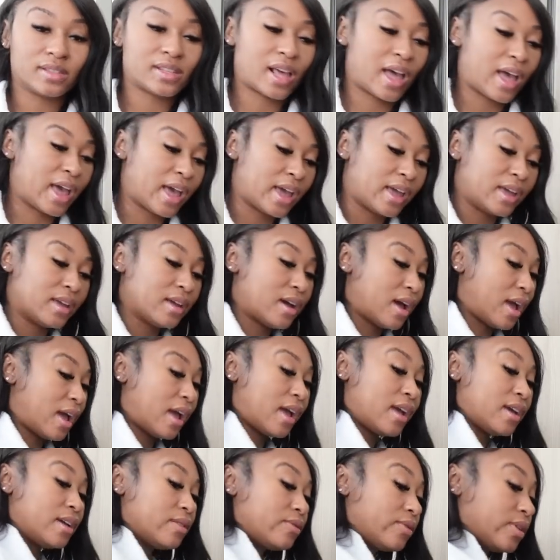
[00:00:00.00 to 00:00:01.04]
I hate I
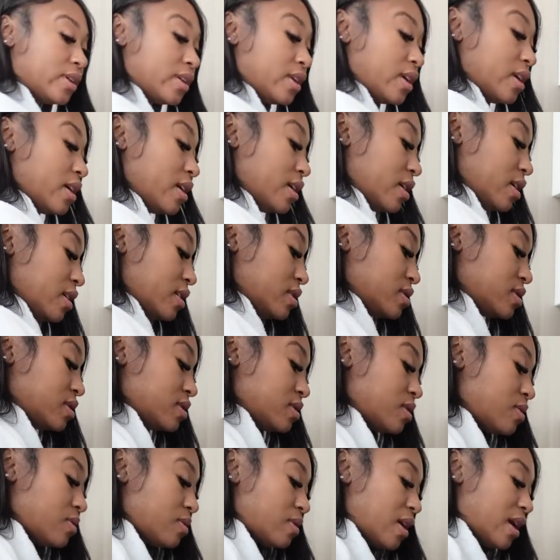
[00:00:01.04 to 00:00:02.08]
hate running eggs,
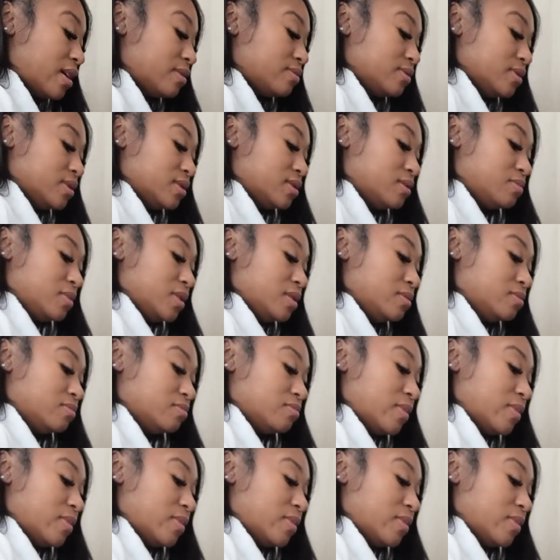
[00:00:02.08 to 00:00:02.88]
so I just be